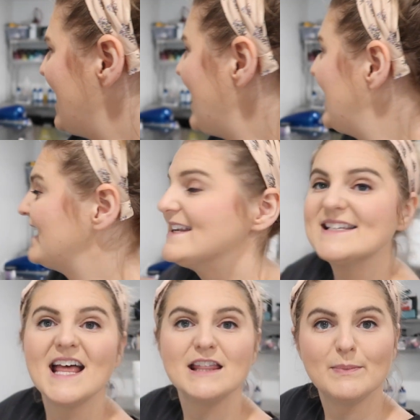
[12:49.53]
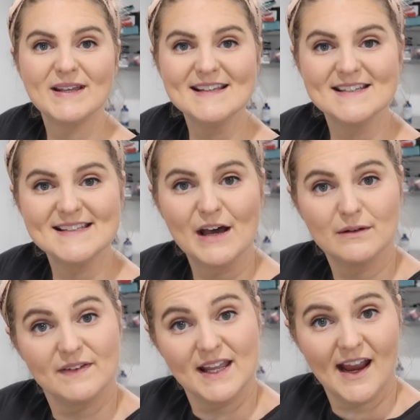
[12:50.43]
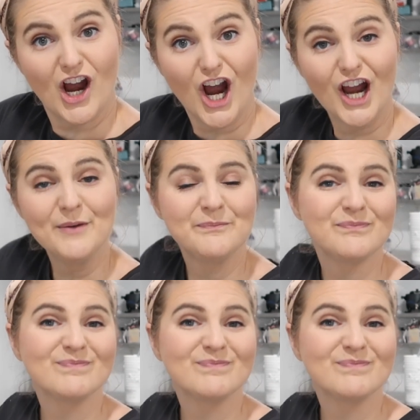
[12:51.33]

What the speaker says: and the piece that's out of here,